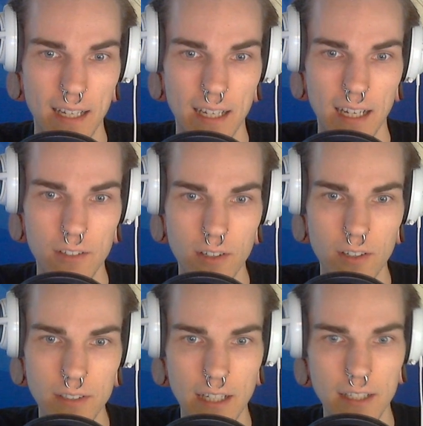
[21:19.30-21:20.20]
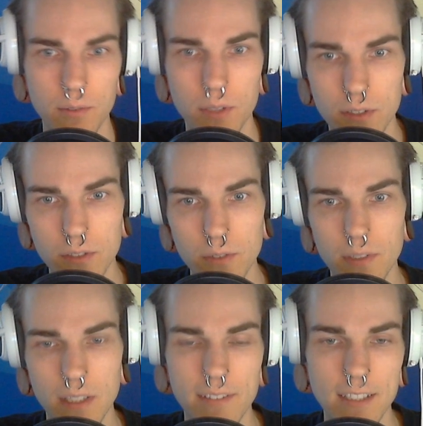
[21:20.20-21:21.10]
How old are you? What do you do
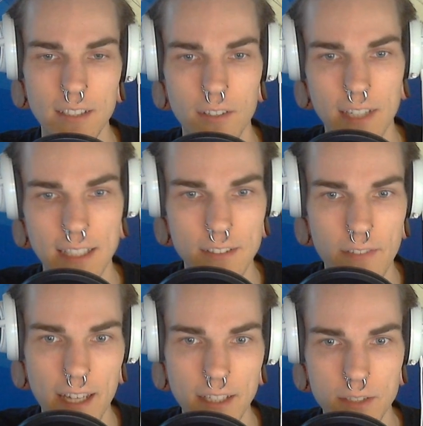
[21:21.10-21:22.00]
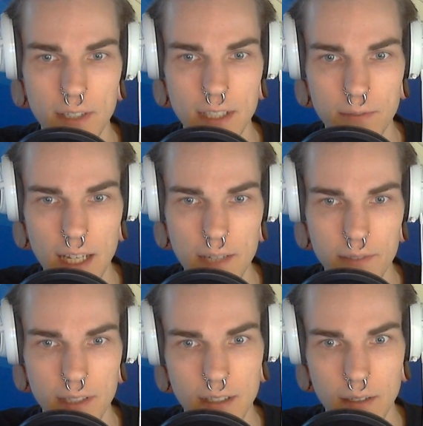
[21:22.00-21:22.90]
for a living? Already answered that. 25
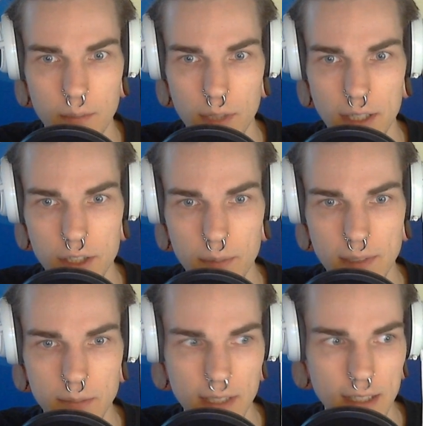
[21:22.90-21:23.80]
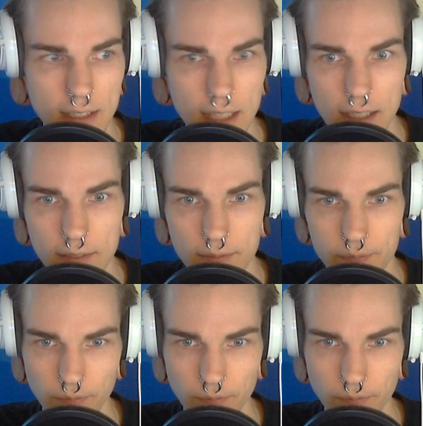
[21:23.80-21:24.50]
and an apprenticeship as a media designer.